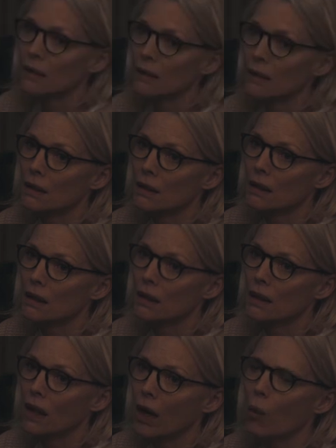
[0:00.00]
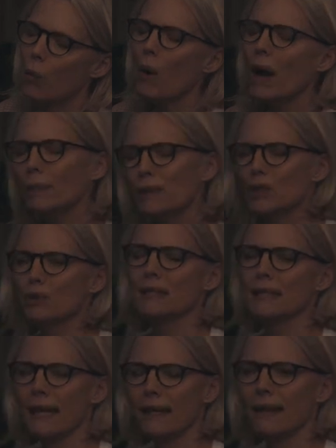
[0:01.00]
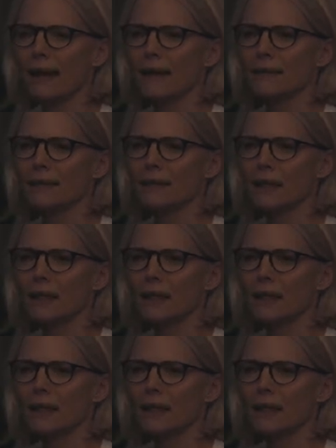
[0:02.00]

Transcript: I'm going to come back? Why would you say that? I'm,